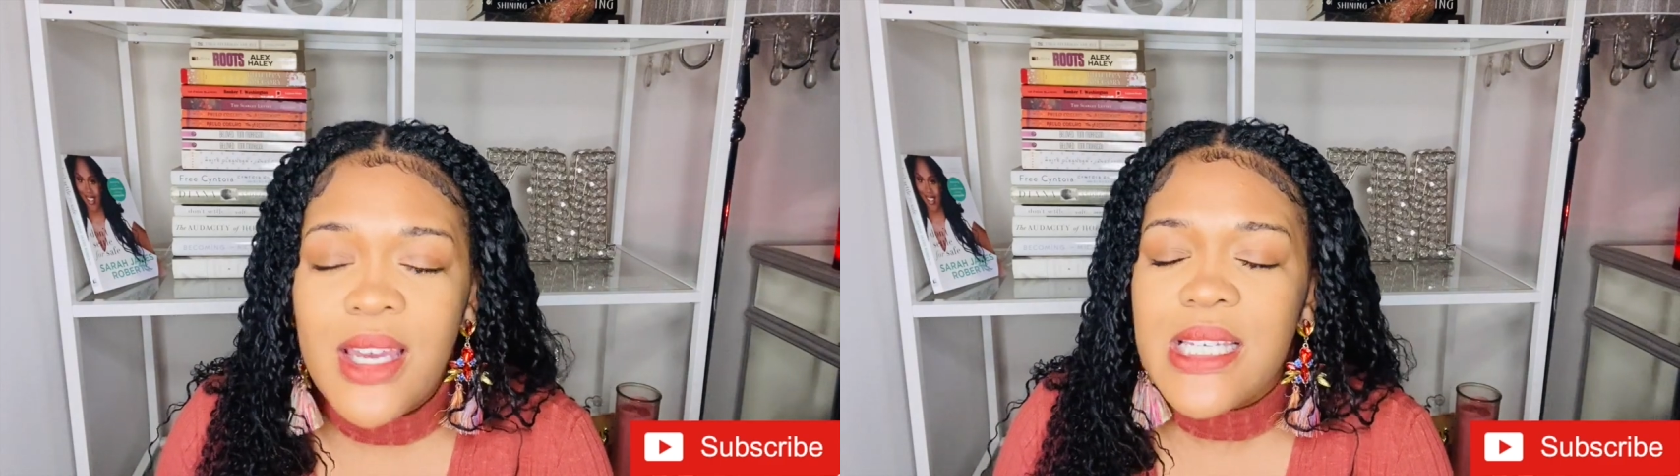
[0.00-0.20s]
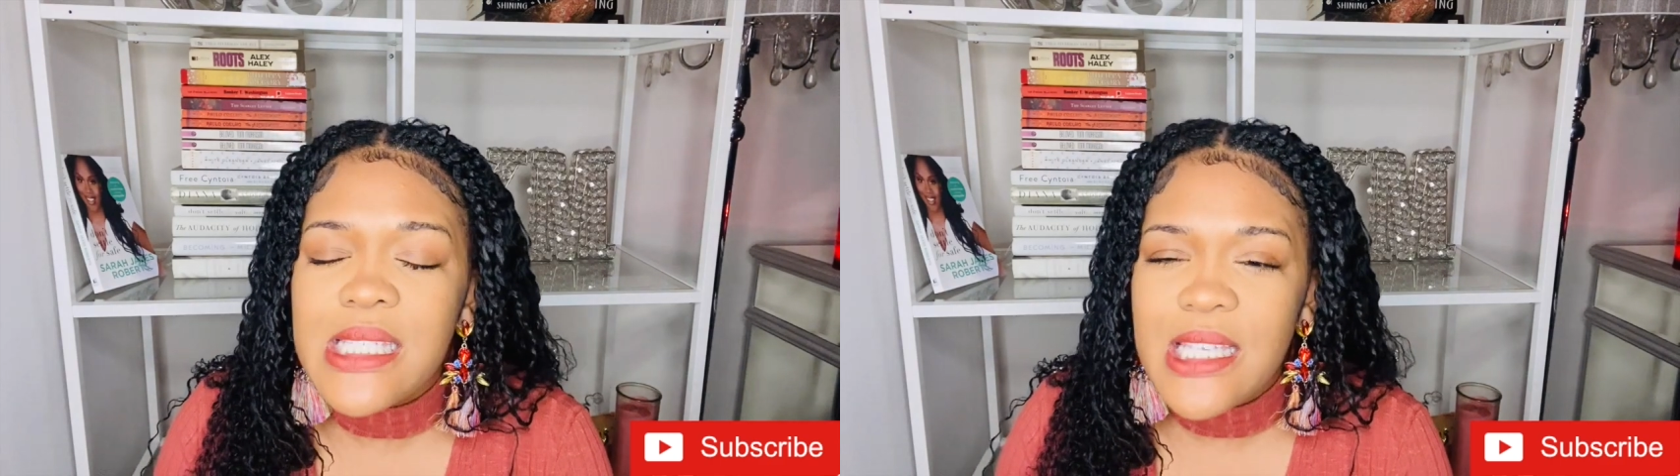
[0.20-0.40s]

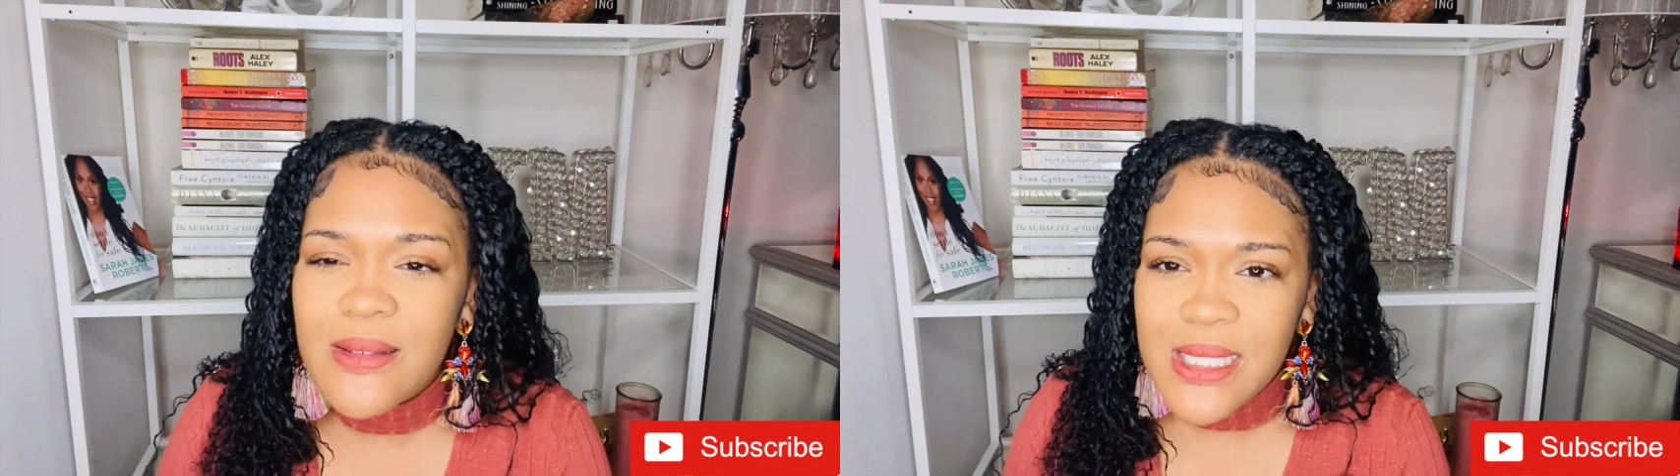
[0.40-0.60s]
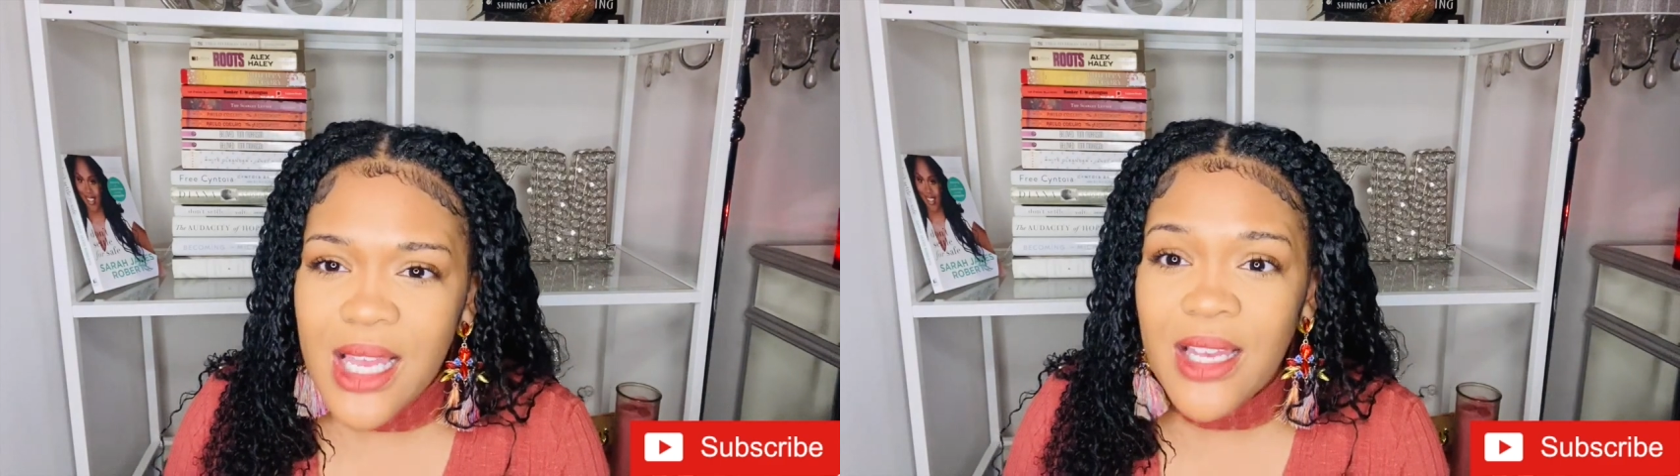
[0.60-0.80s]

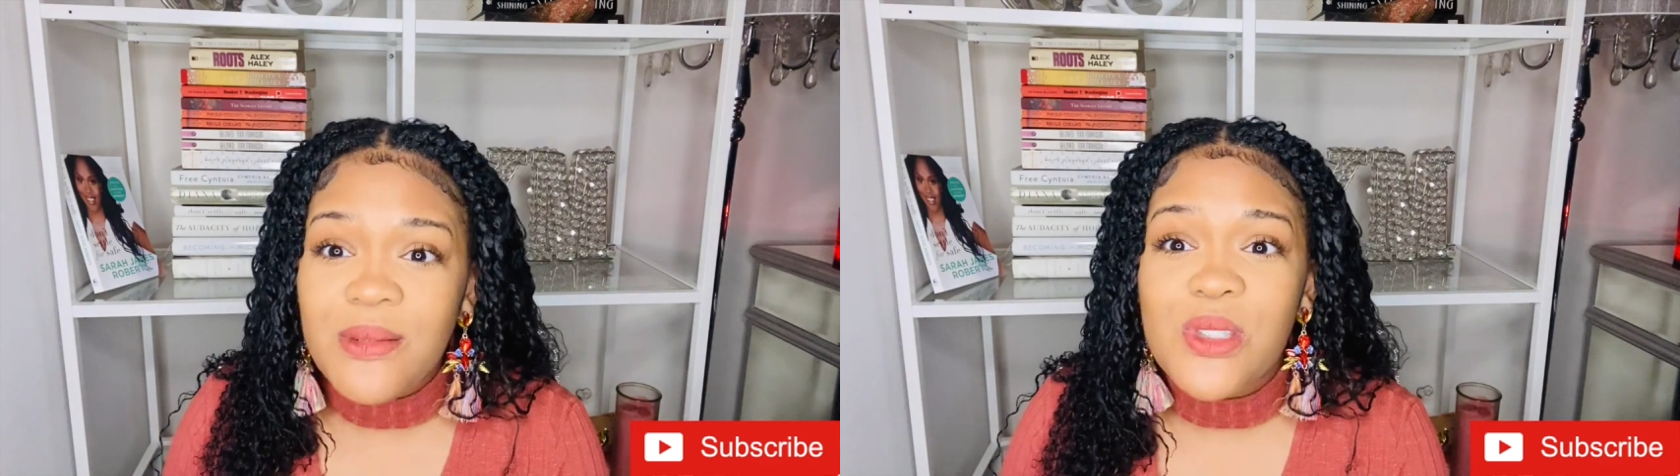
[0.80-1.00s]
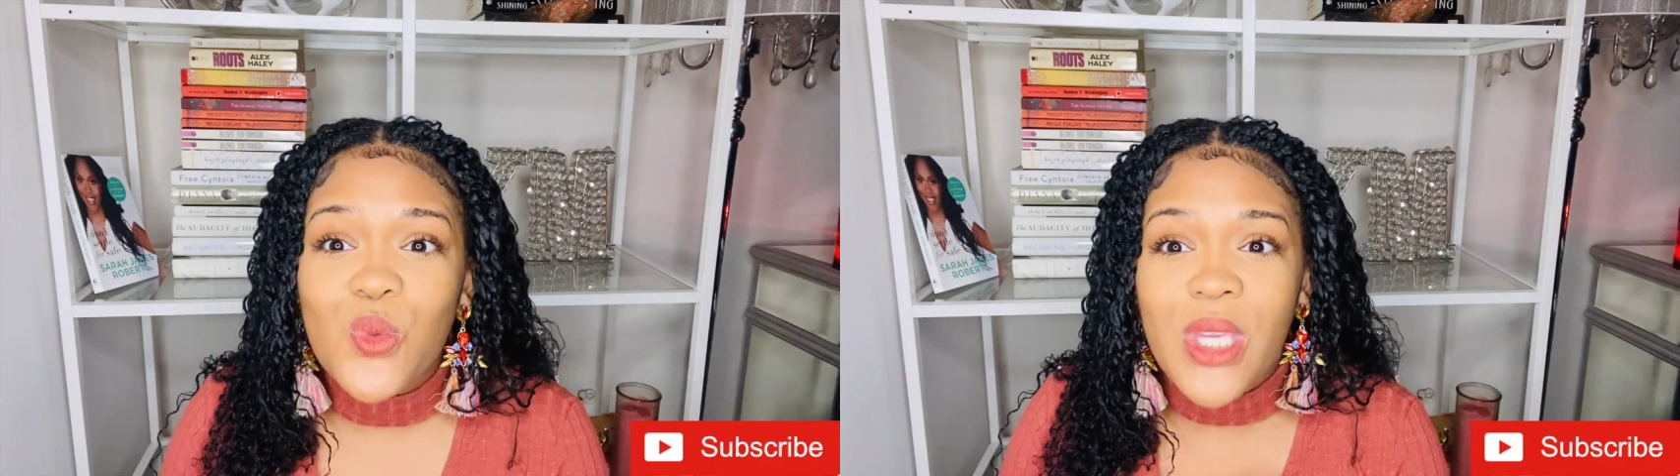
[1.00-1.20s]

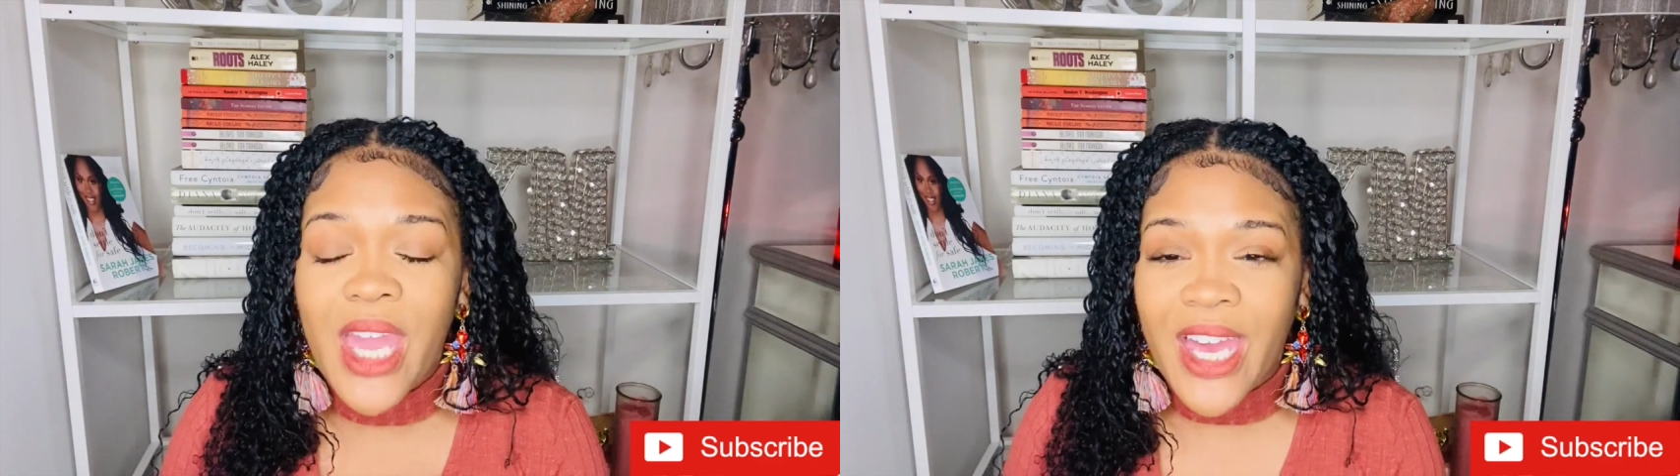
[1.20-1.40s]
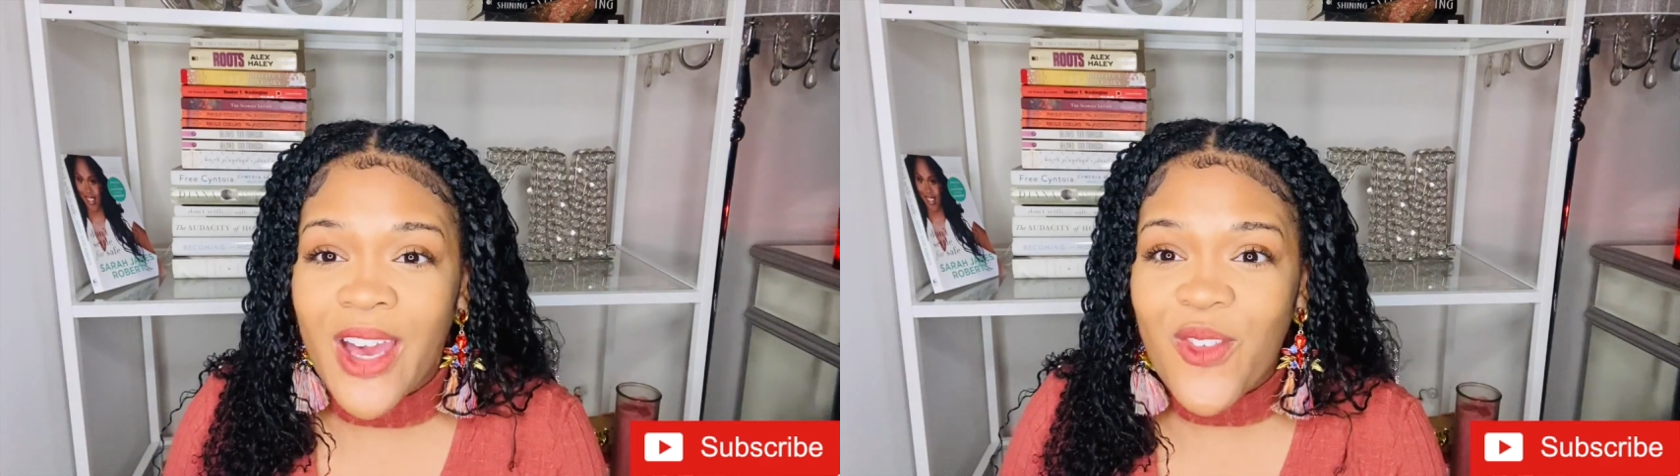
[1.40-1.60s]
Sometimes we
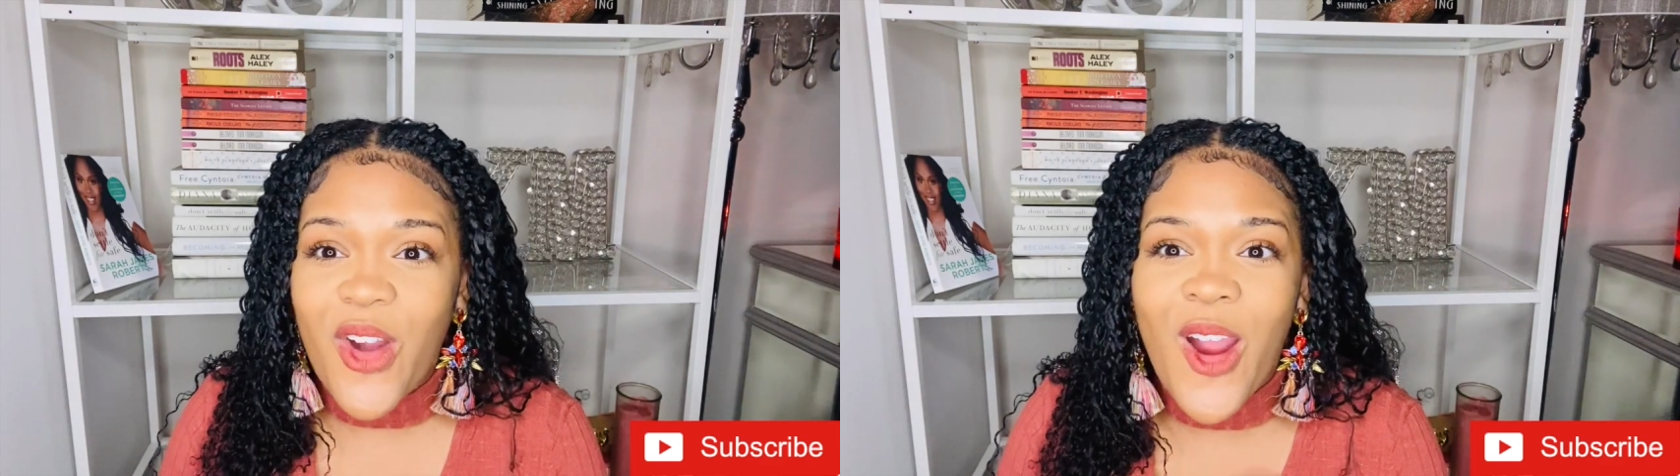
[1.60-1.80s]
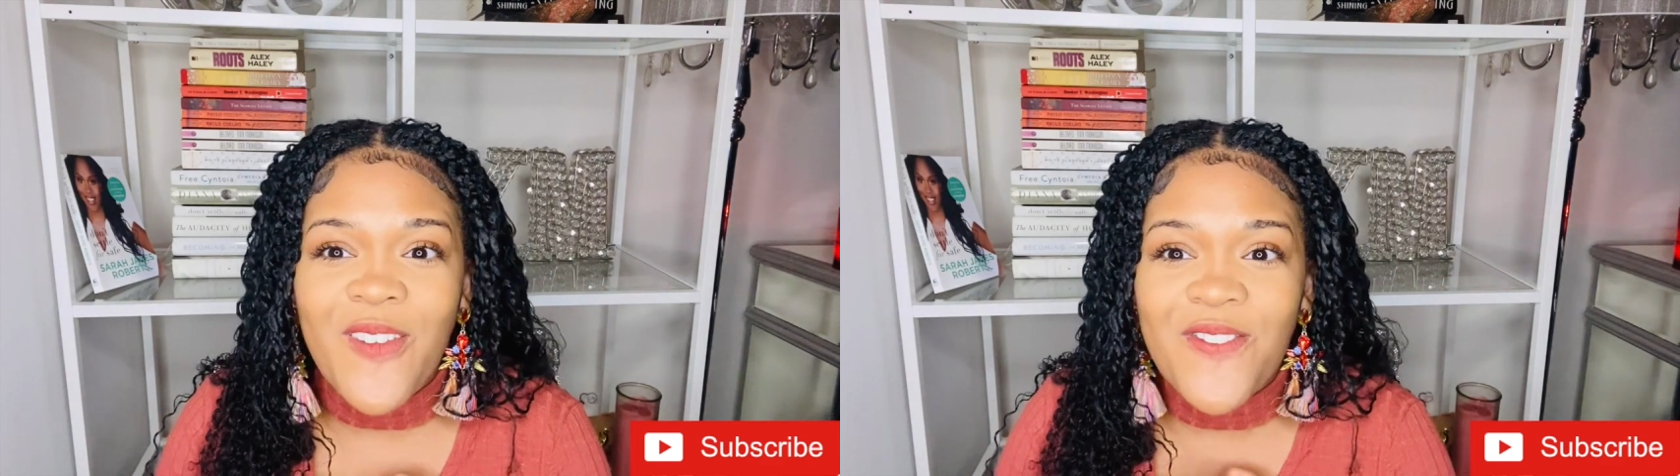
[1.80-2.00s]
have
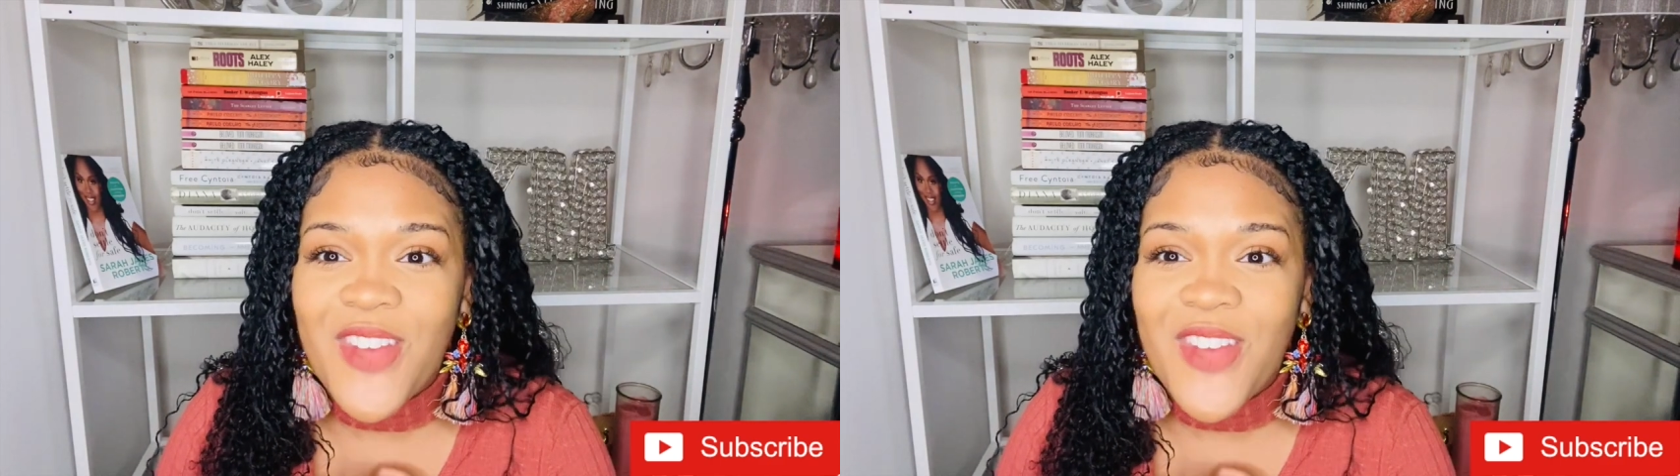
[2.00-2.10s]
our